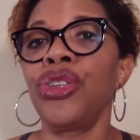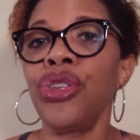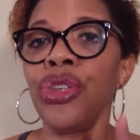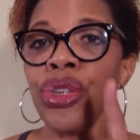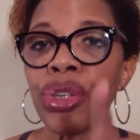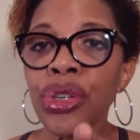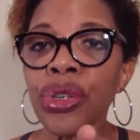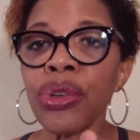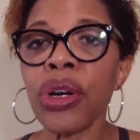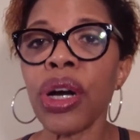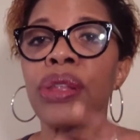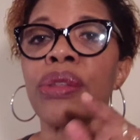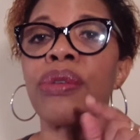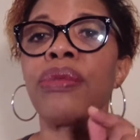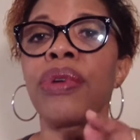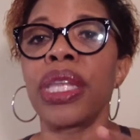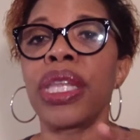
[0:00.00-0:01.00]
You are
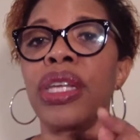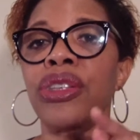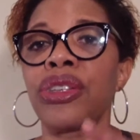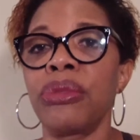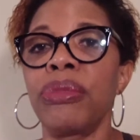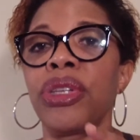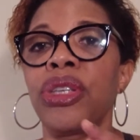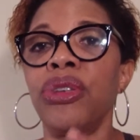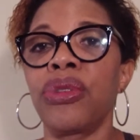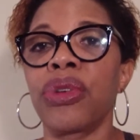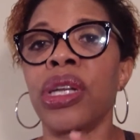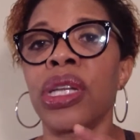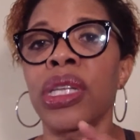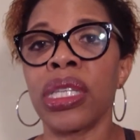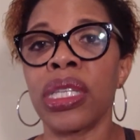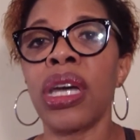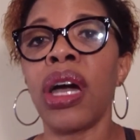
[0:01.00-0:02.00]
the one that should be doing
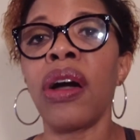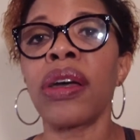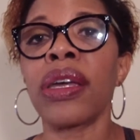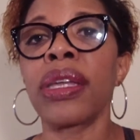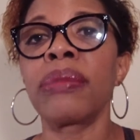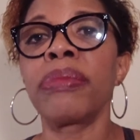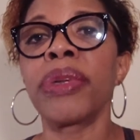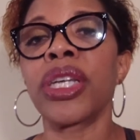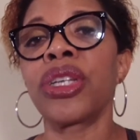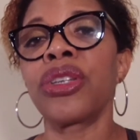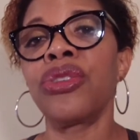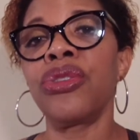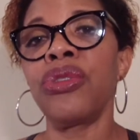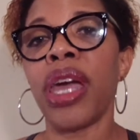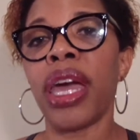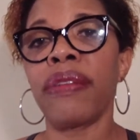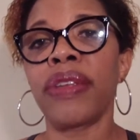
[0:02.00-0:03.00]
all the talking, because
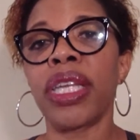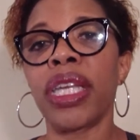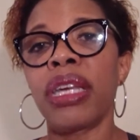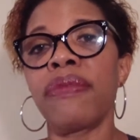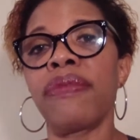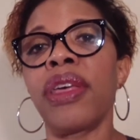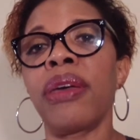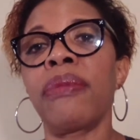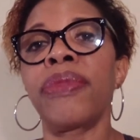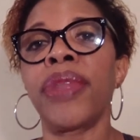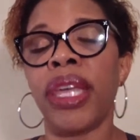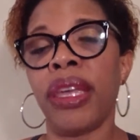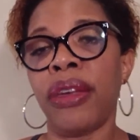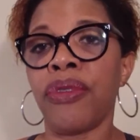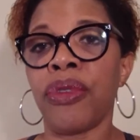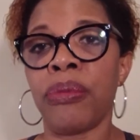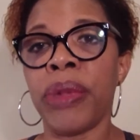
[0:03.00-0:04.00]
you have to give them the
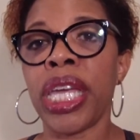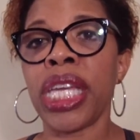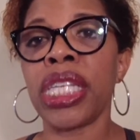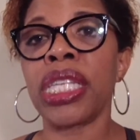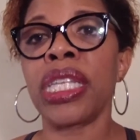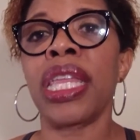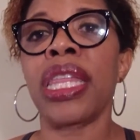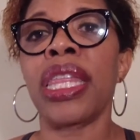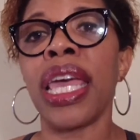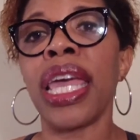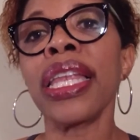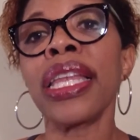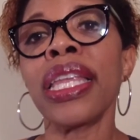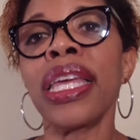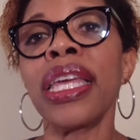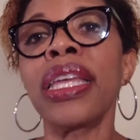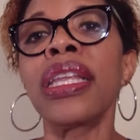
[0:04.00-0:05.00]
information that they
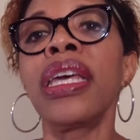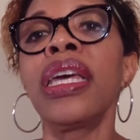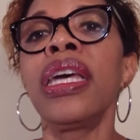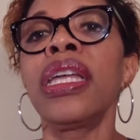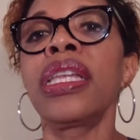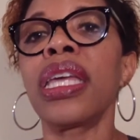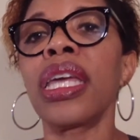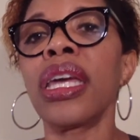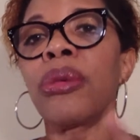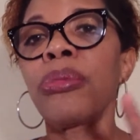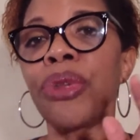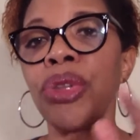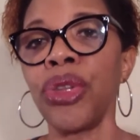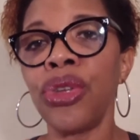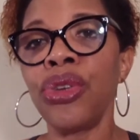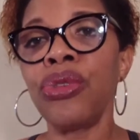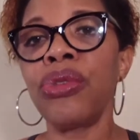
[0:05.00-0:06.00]
need to help
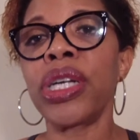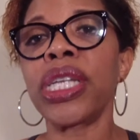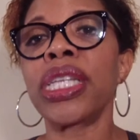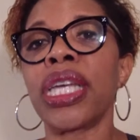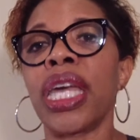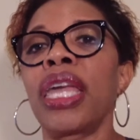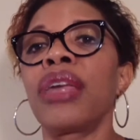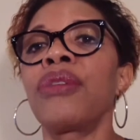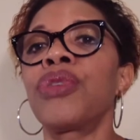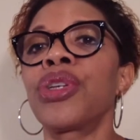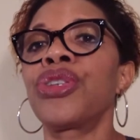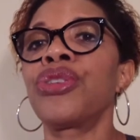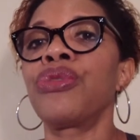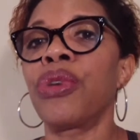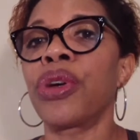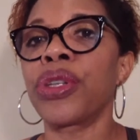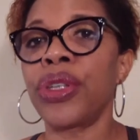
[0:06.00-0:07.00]
you attain what
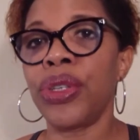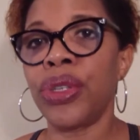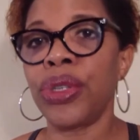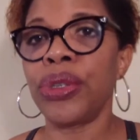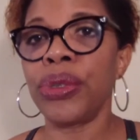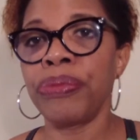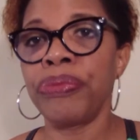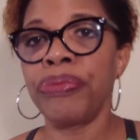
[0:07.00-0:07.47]
you want to do.